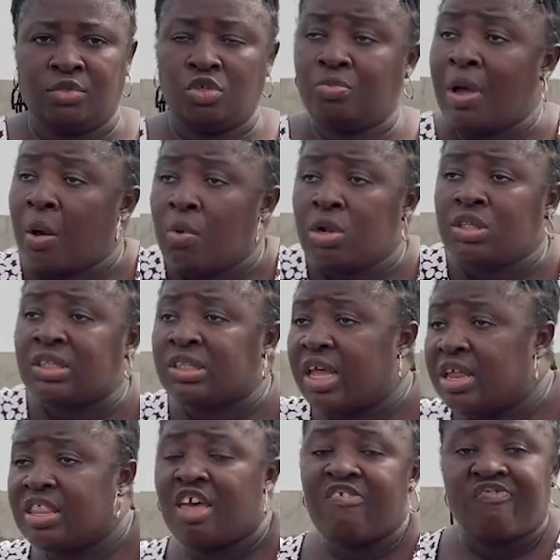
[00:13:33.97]
You might want to
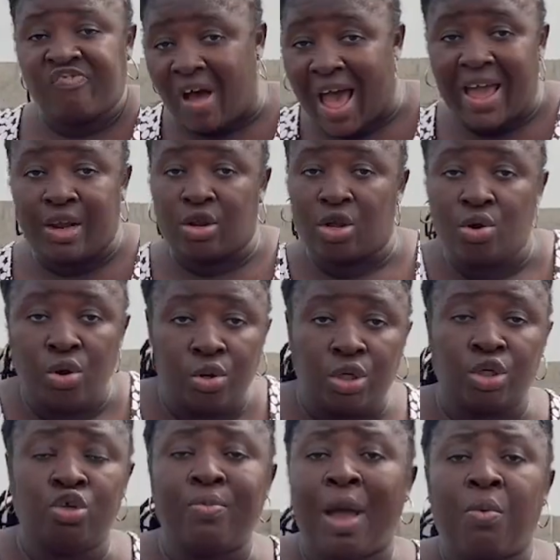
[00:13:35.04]
stay there, fine, good.
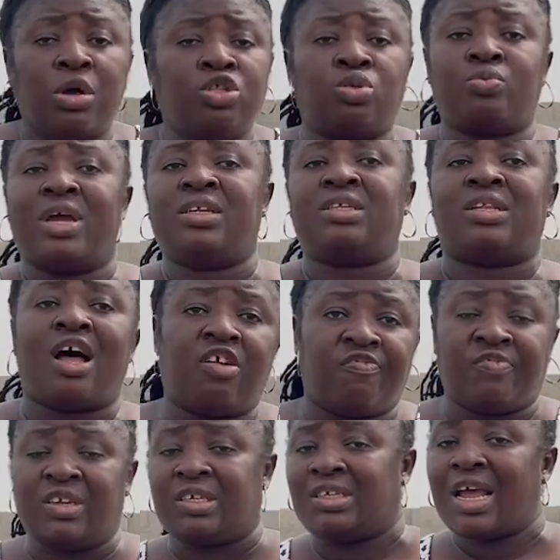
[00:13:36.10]
You might want to rent it out,
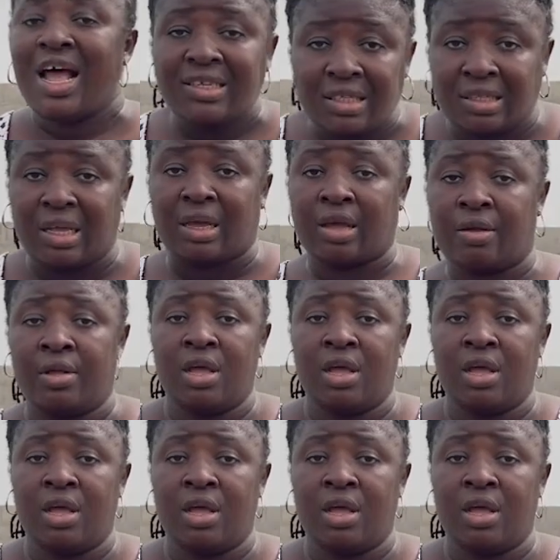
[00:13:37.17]
fantastic.